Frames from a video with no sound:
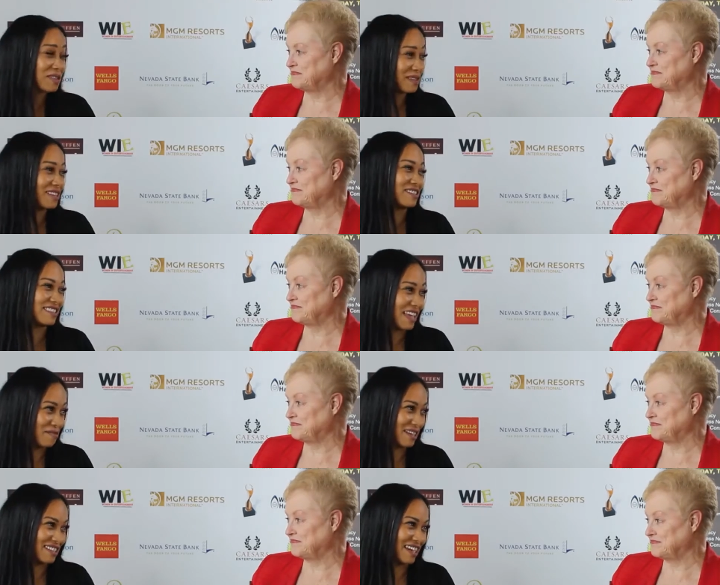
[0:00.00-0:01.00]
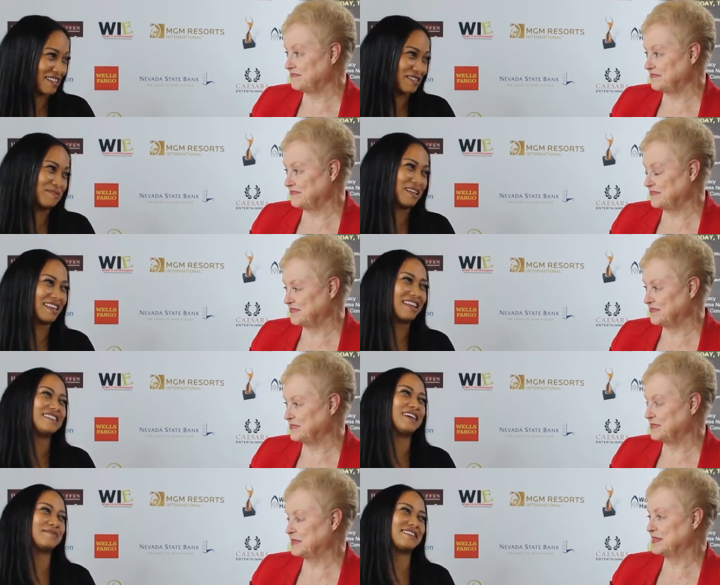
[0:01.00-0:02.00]
Speaker 1: for them to understand my title, but a
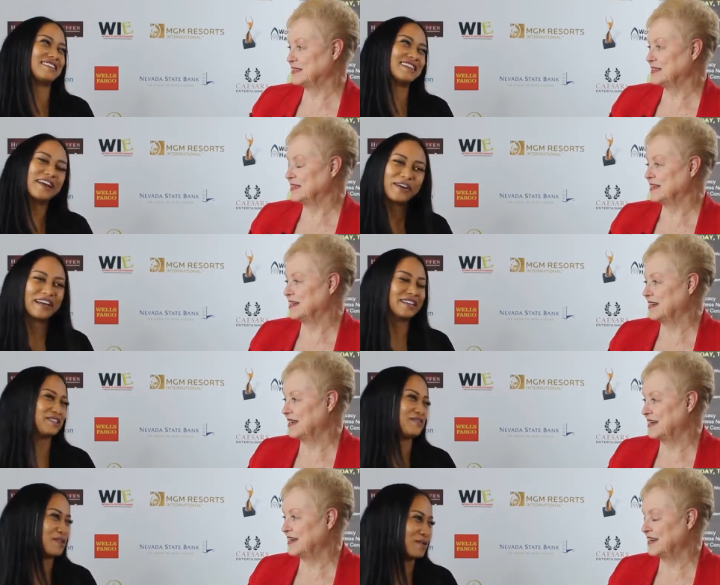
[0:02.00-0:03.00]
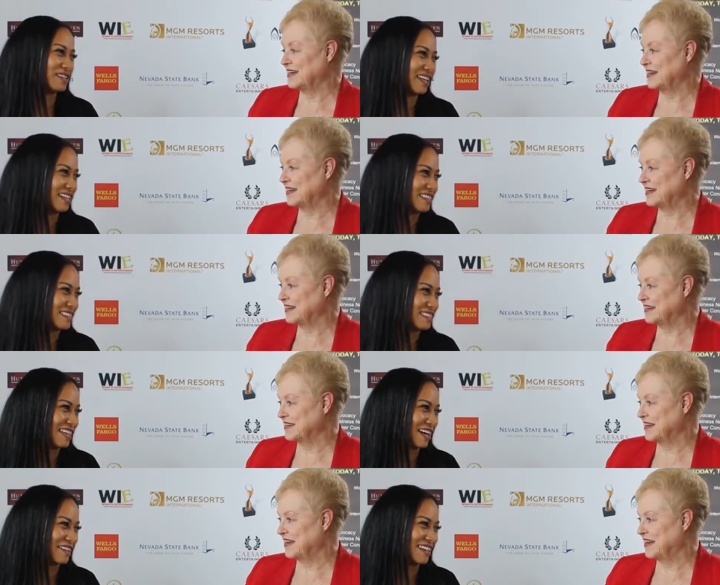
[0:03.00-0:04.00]
lot of times I just say, oh, I do 401ks
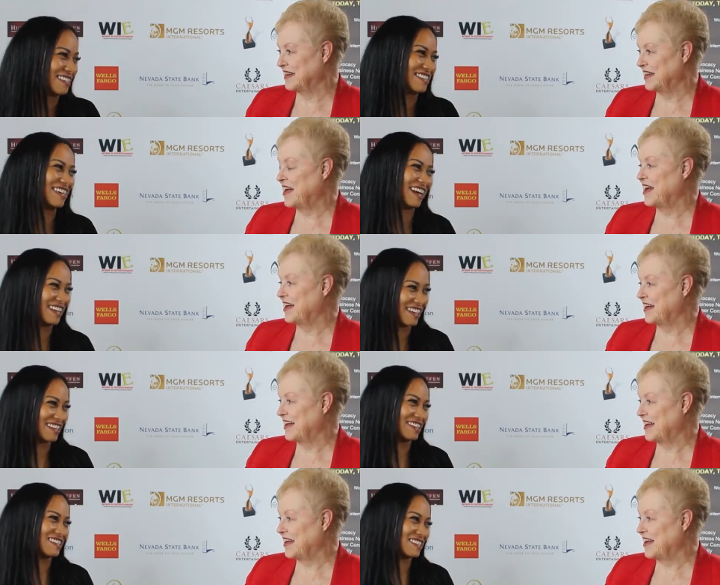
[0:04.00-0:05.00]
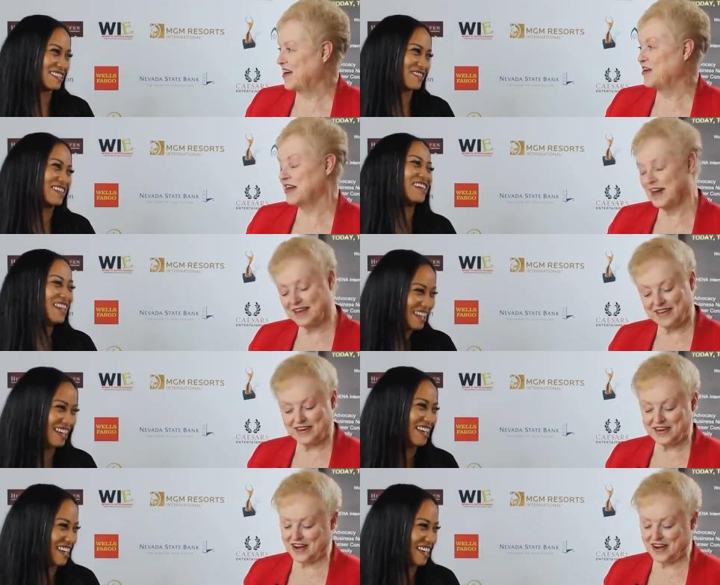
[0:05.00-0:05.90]
and IRAs, and they kind of get the gist of okay, it. Okay, there